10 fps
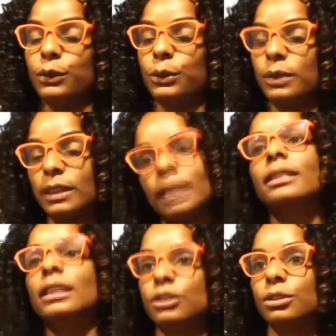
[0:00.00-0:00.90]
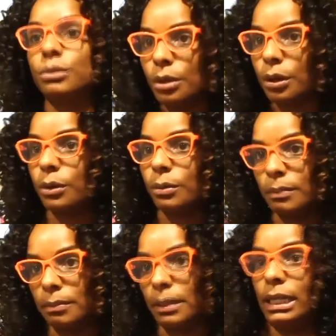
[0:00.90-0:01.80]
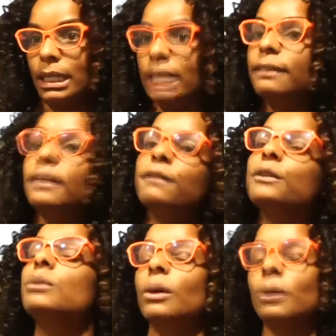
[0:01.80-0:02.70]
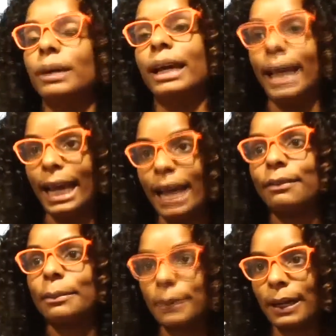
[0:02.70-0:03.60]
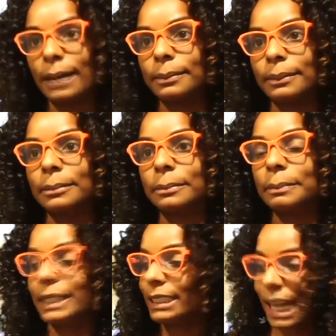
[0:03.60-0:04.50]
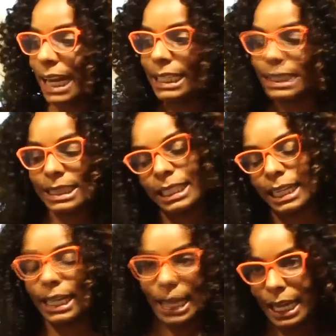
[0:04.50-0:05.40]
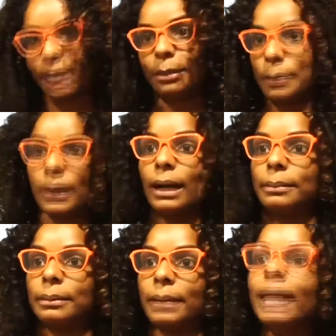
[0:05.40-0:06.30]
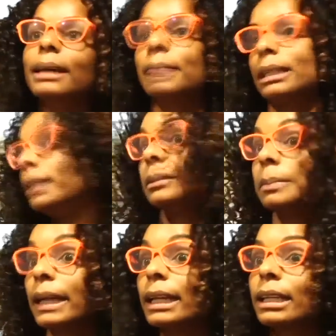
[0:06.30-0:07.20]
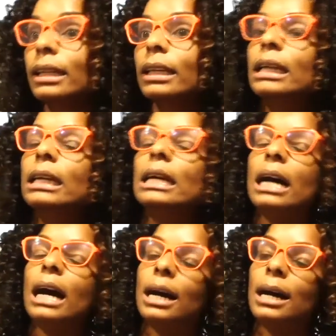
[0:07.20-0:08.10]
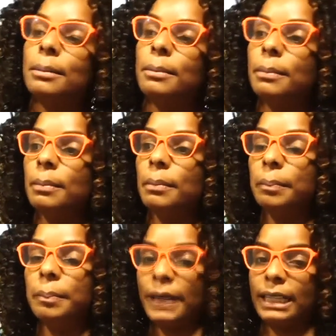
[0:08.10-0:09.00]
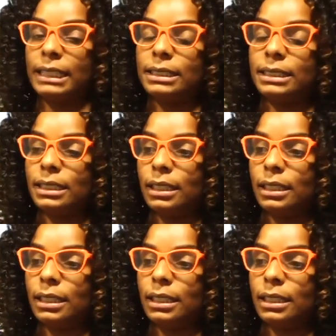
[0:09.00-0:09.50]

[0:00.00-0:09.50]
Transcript: you think that you know money, even if you don't have a problem, because I didn't think I had a problem. I had money in the bank, but